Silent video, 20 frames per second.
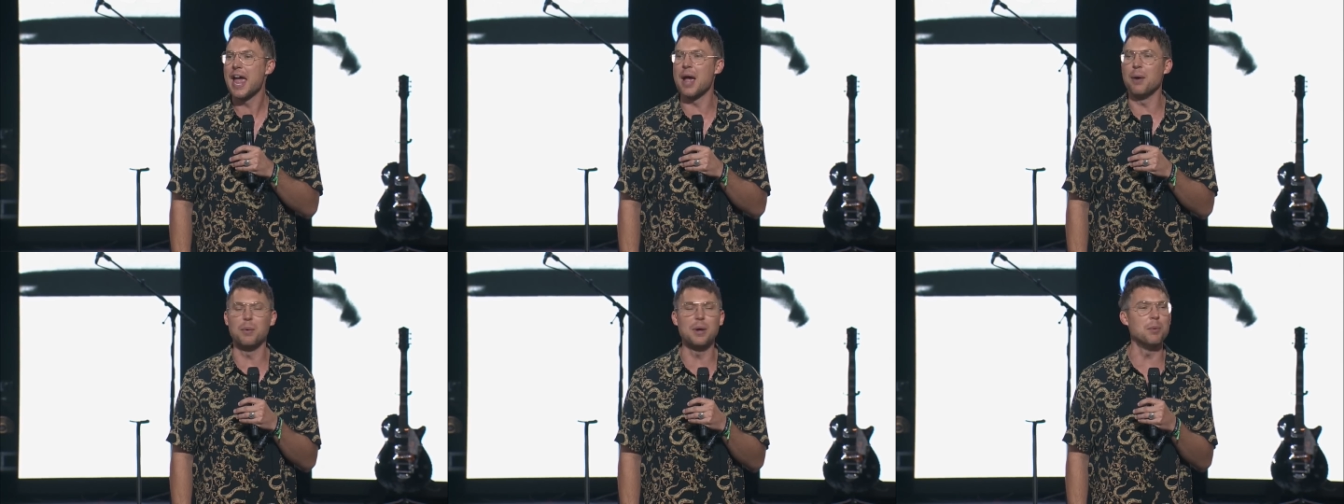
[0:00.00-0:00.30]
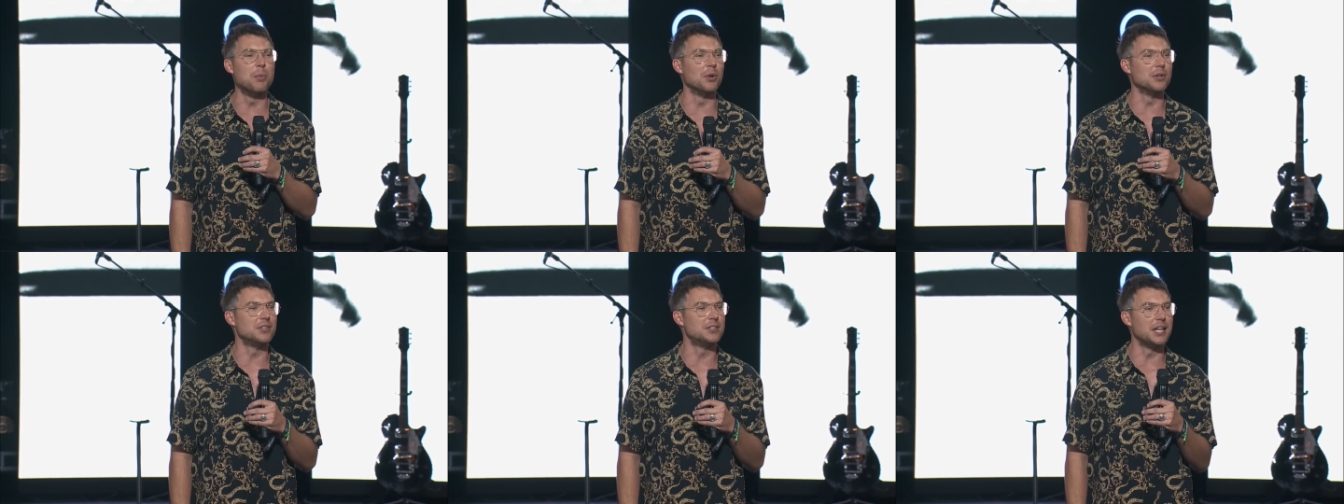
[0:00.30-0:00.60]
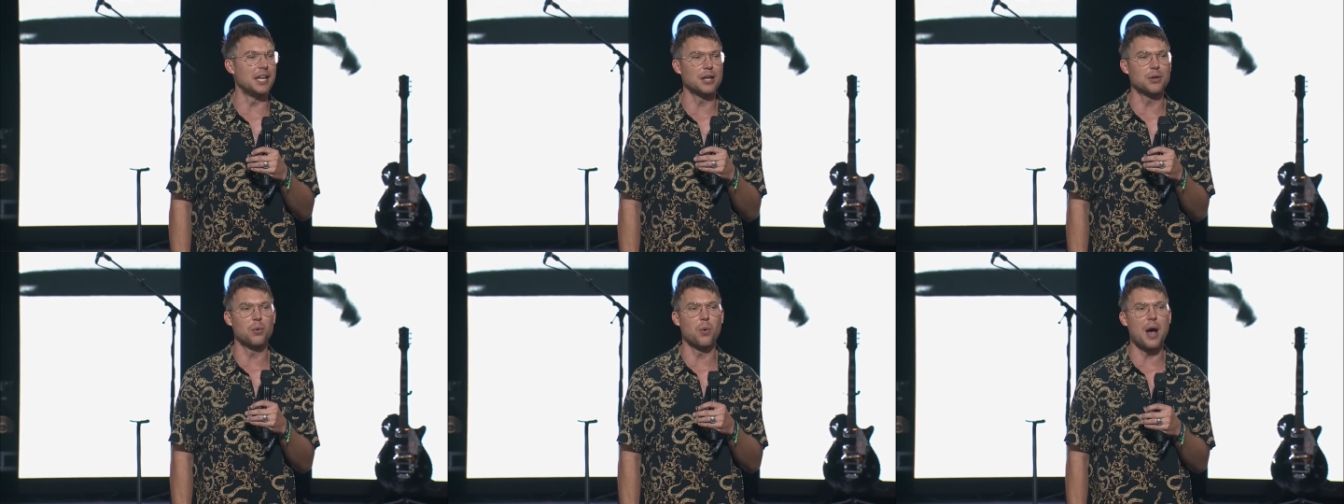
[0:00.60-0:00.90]
and we will
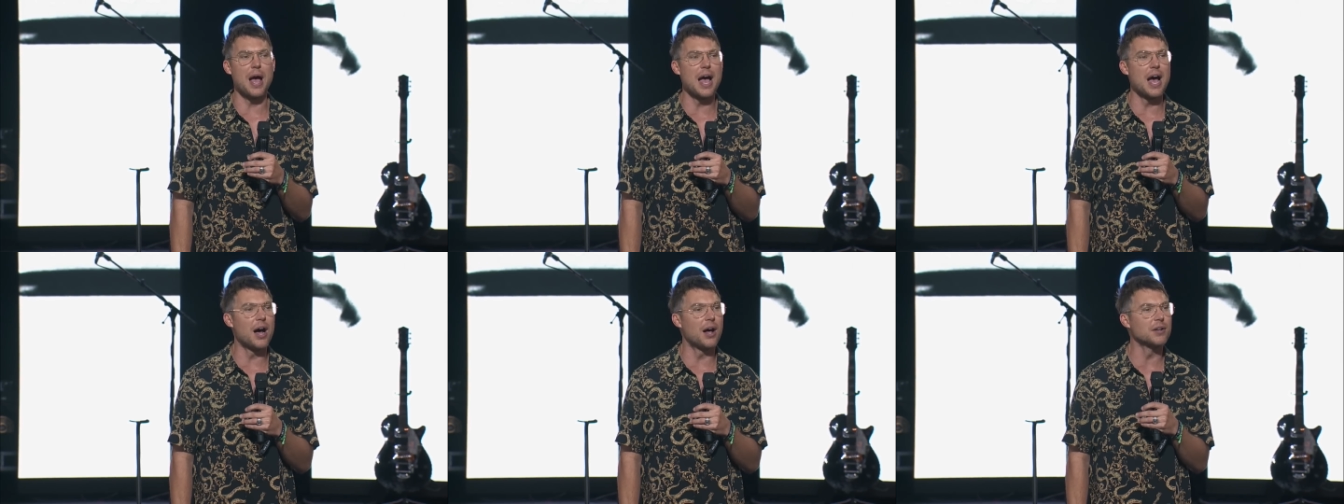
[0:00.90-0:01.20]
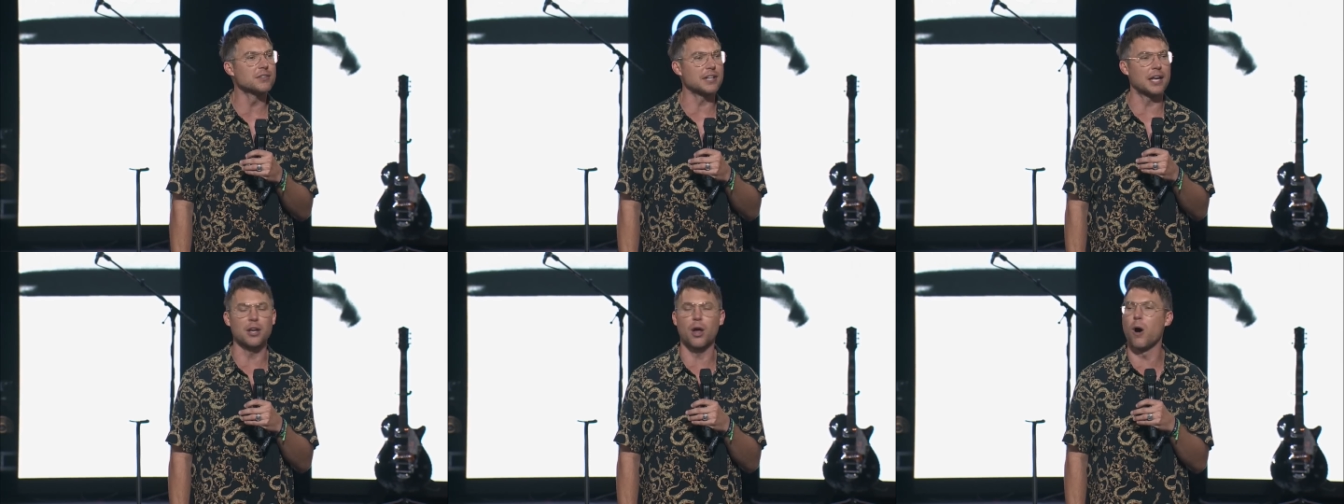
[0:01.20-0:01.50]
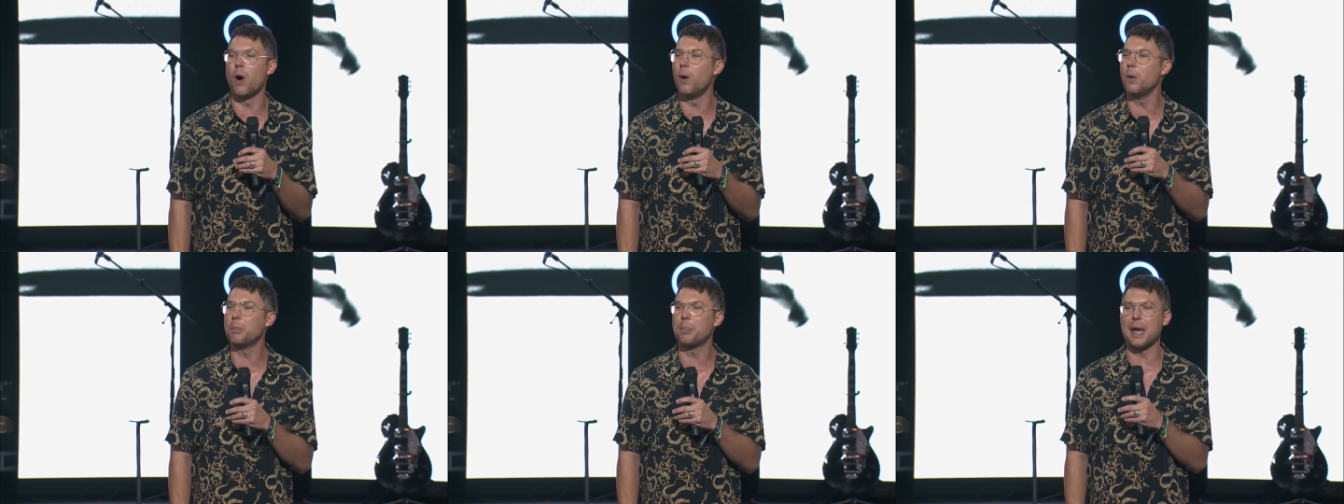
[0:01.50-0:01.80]
dig wells and
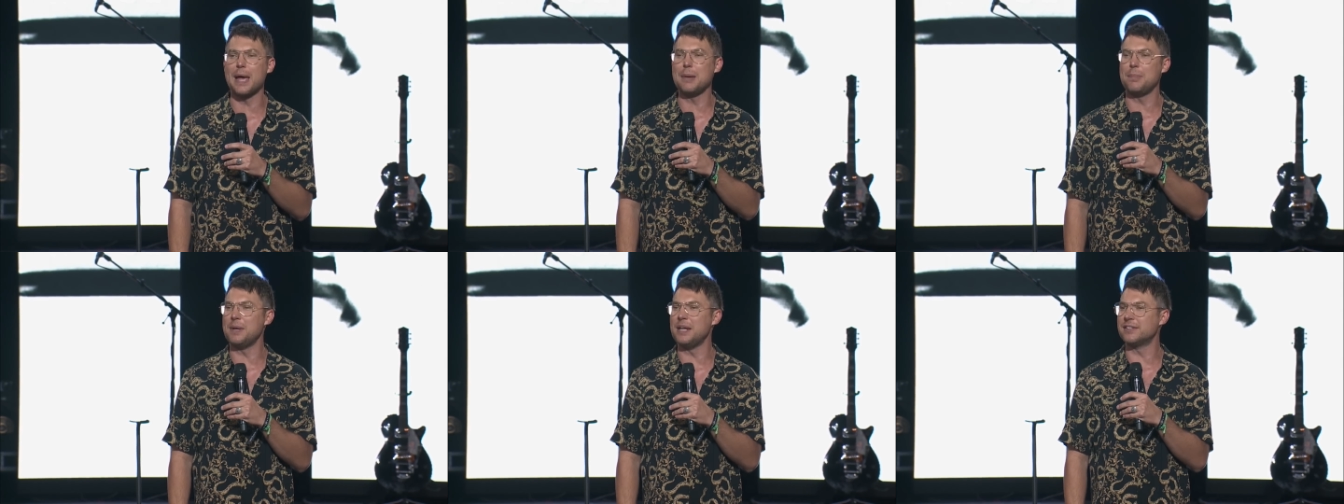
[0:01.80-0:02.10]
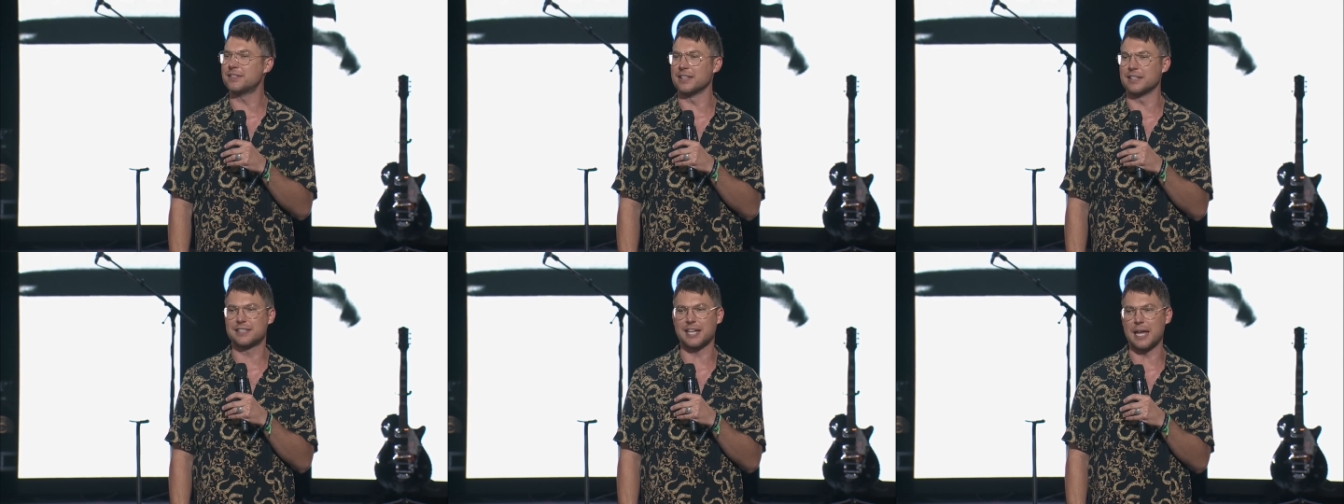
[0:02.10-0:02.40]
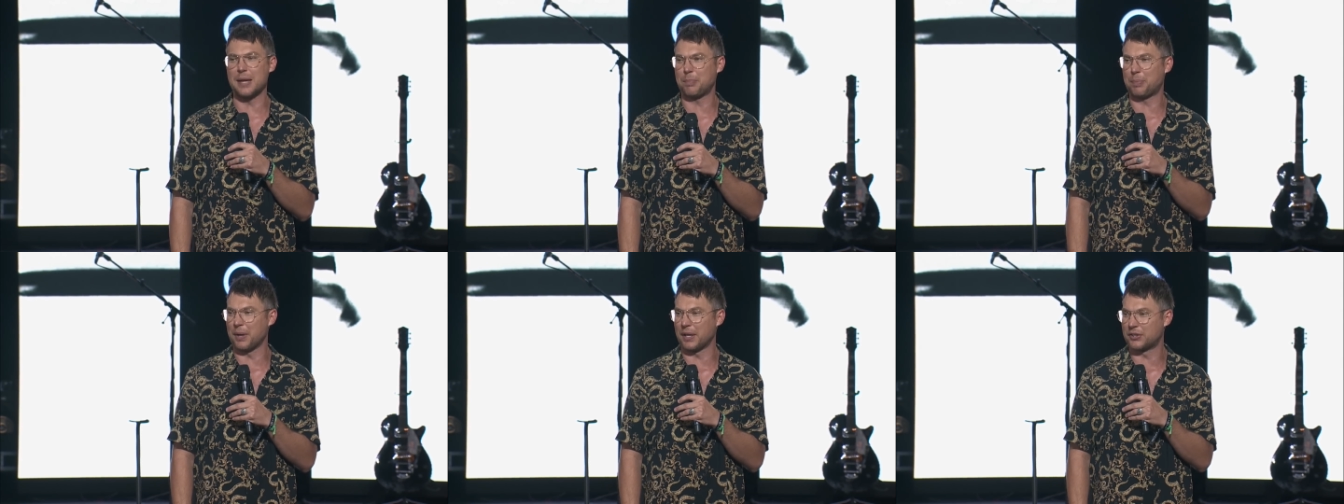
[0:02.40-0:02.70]
hold babies and
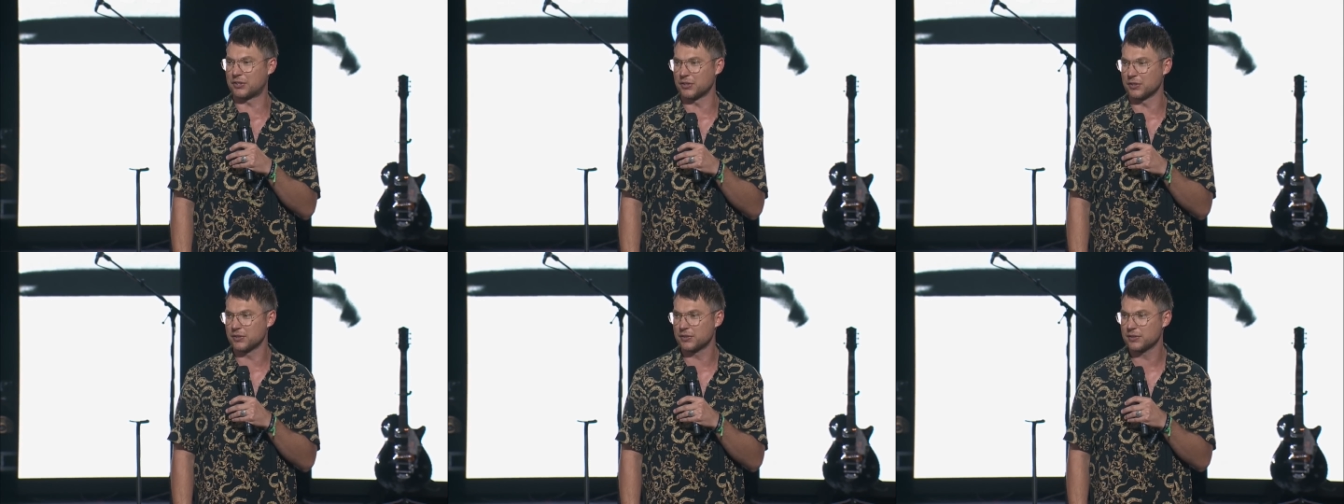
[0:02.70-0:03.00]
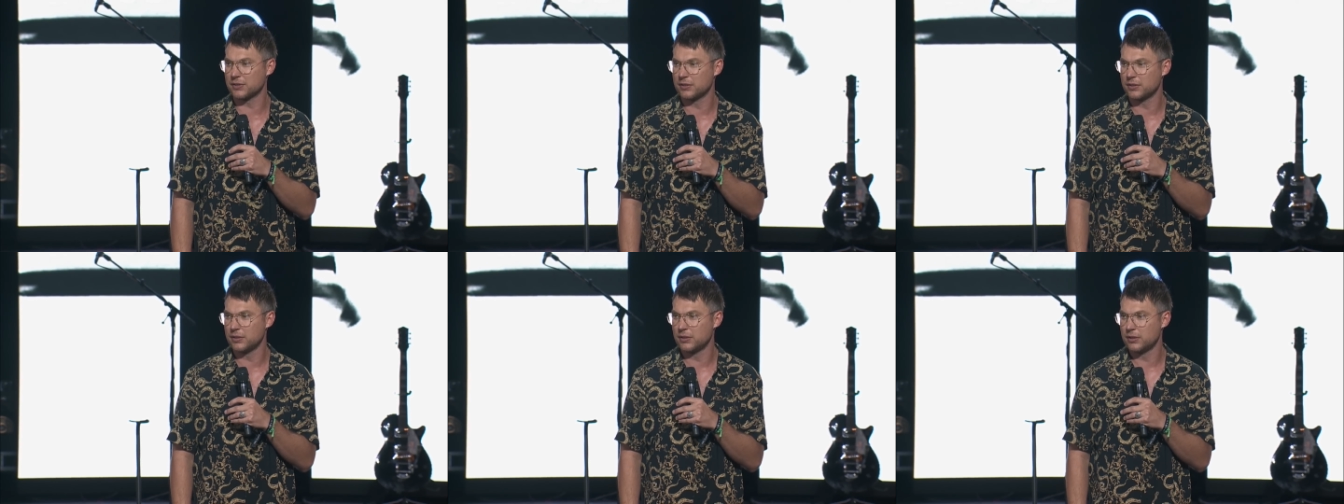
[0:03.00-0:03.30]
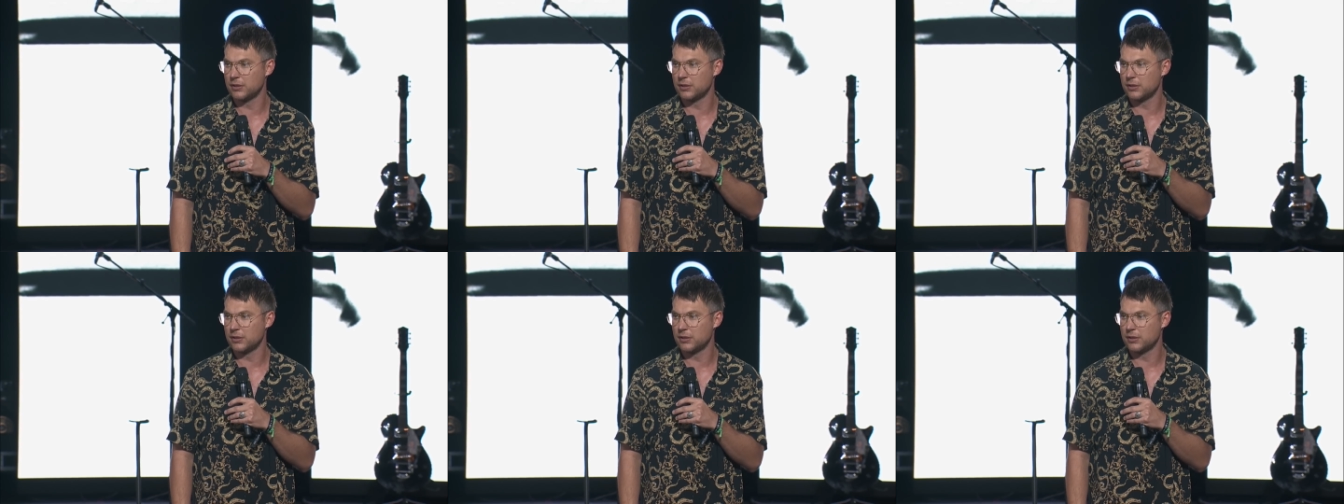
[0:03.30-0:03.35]
take pictures.